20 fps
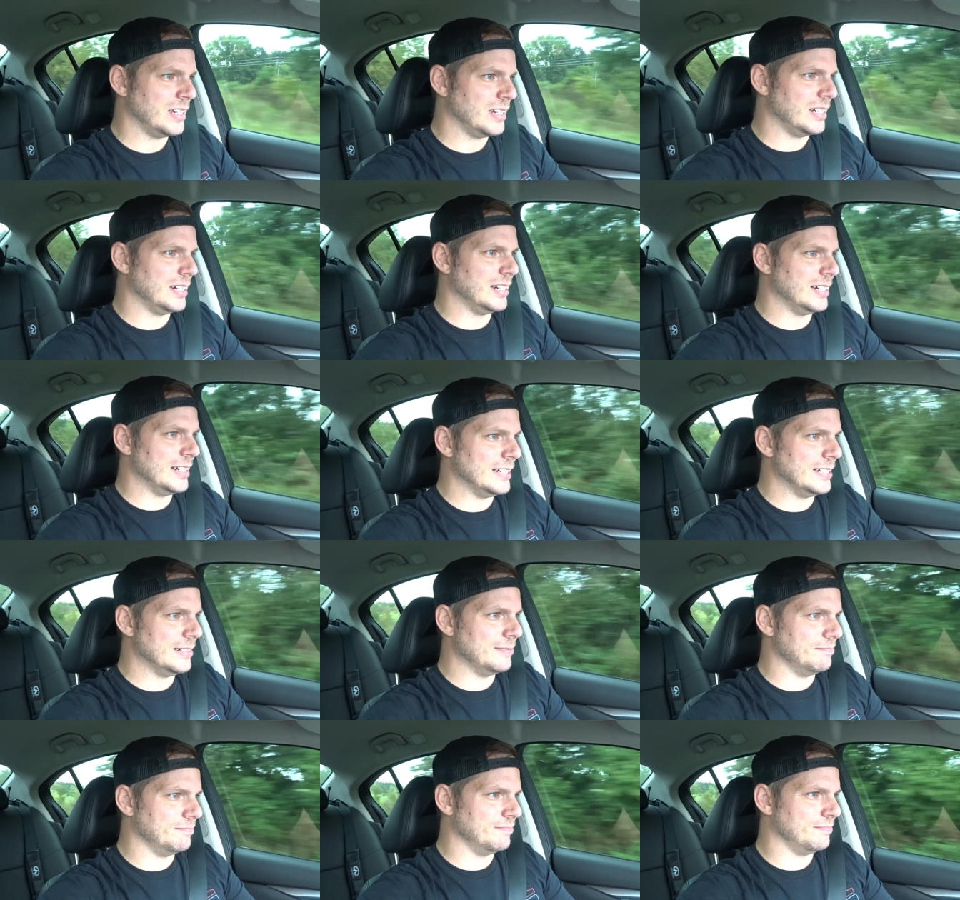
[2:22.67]

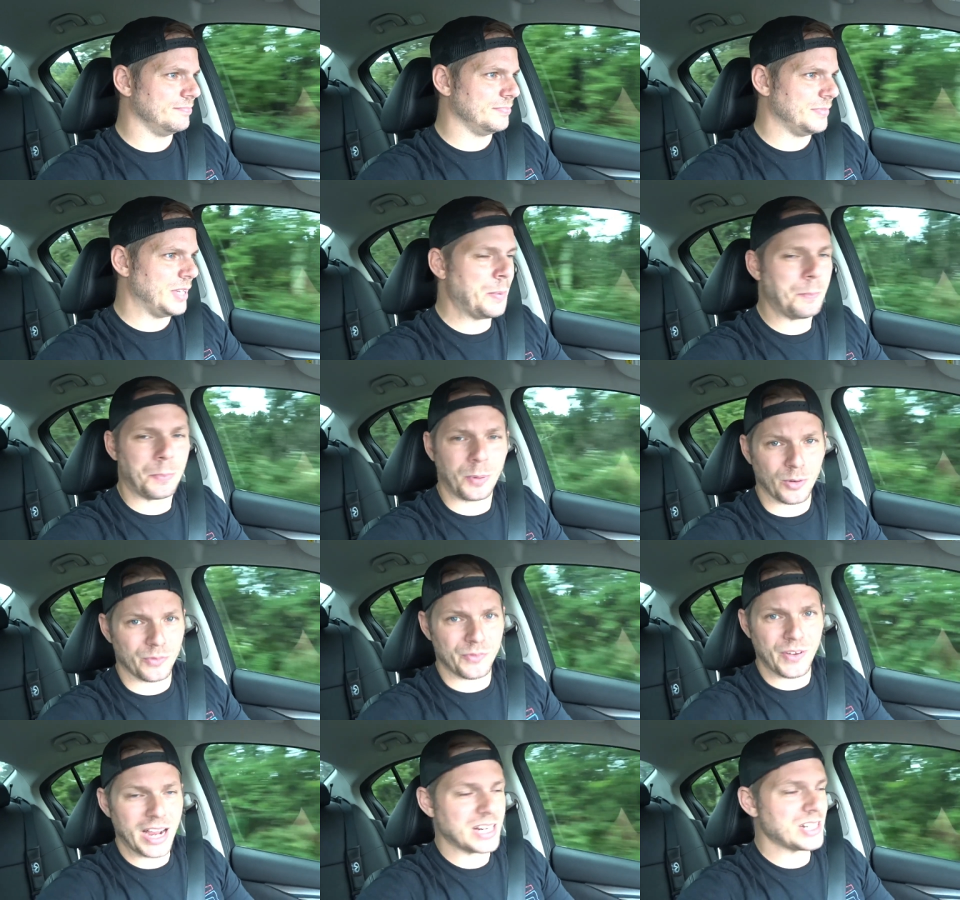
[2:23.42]
um,
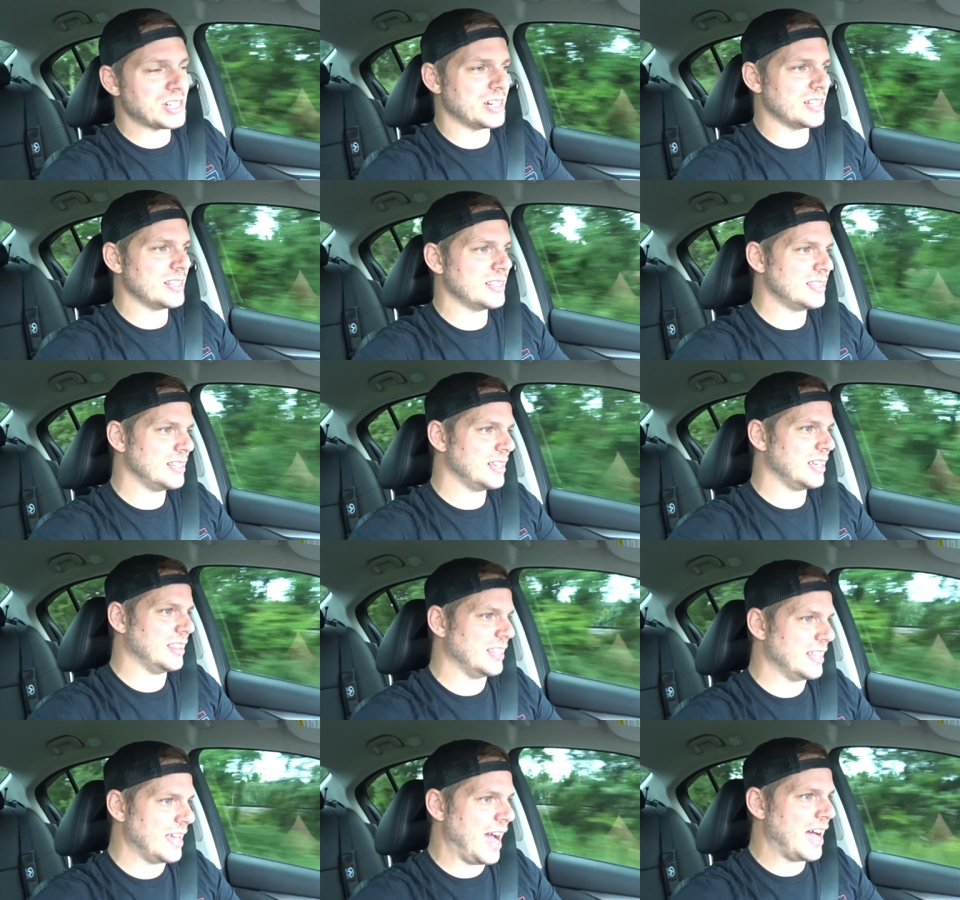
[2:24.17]
imperfections
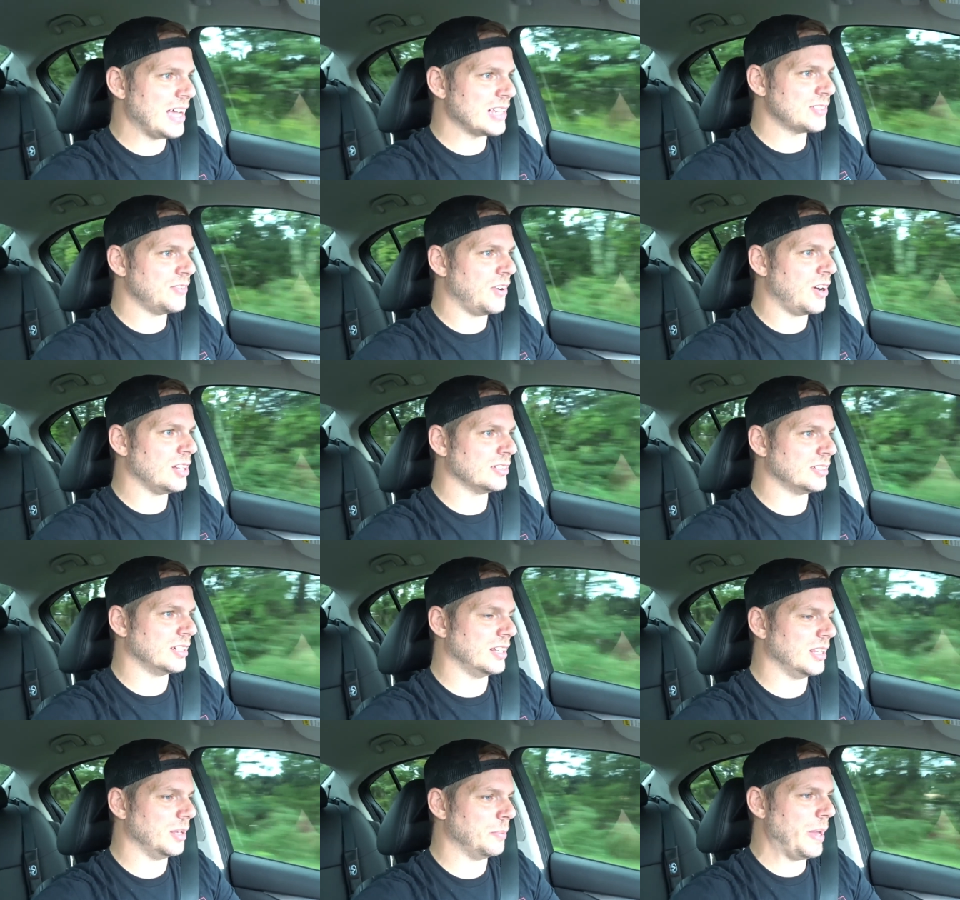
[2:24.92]
in the
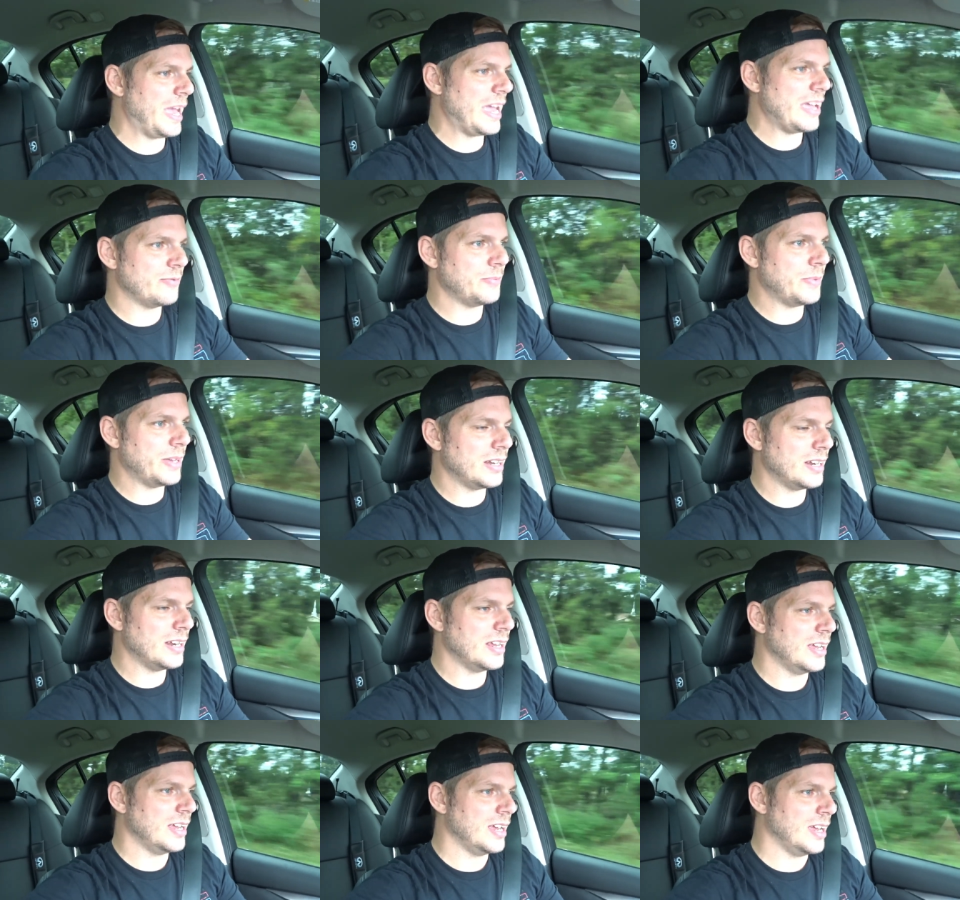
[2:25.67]
asphalt and in the pavement,
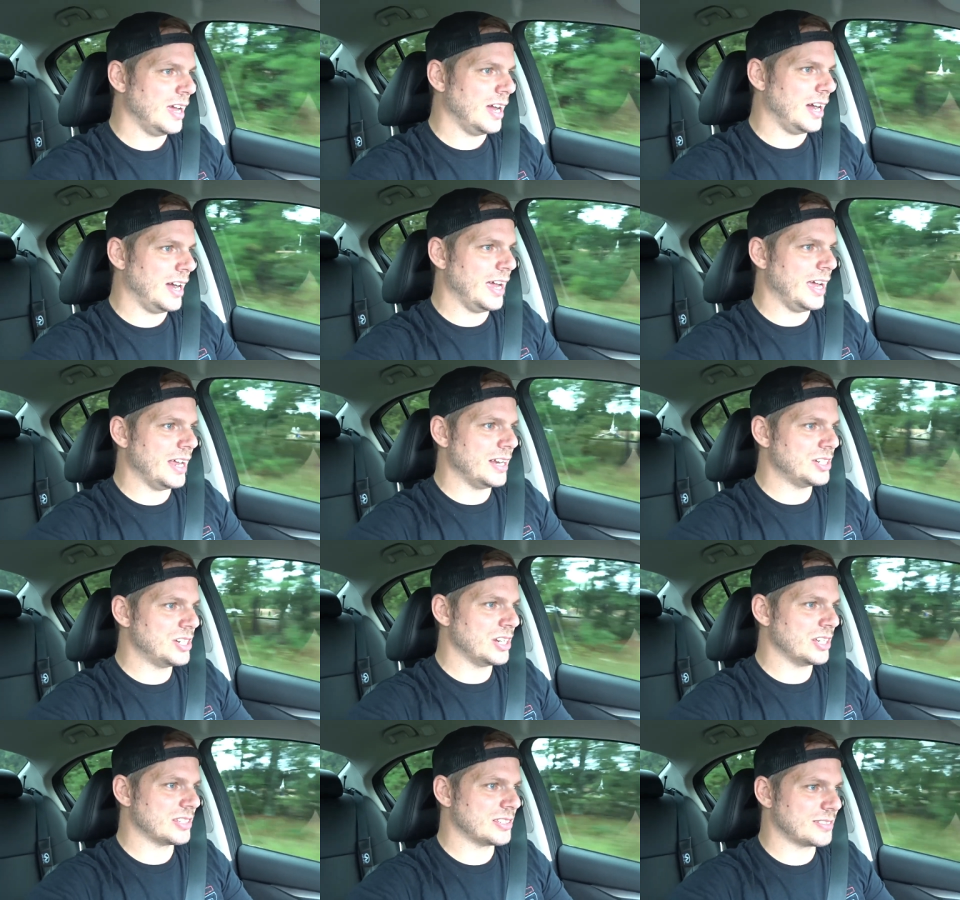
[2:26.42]

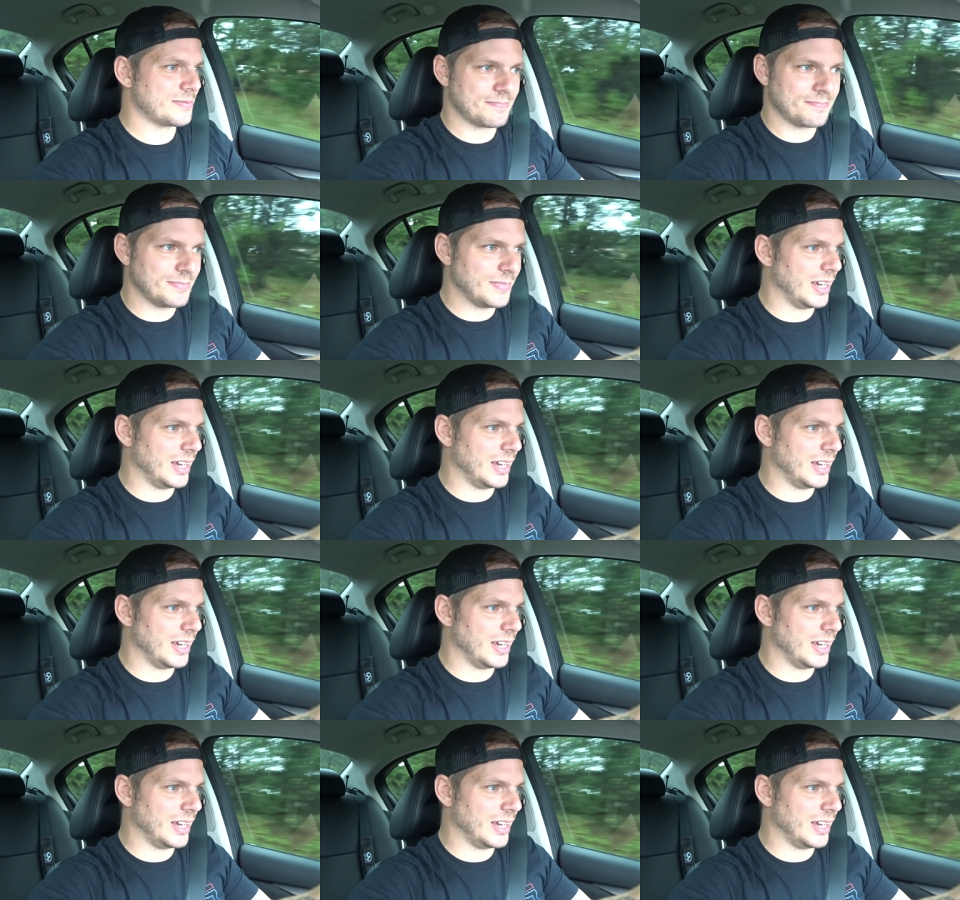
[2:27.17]
and just,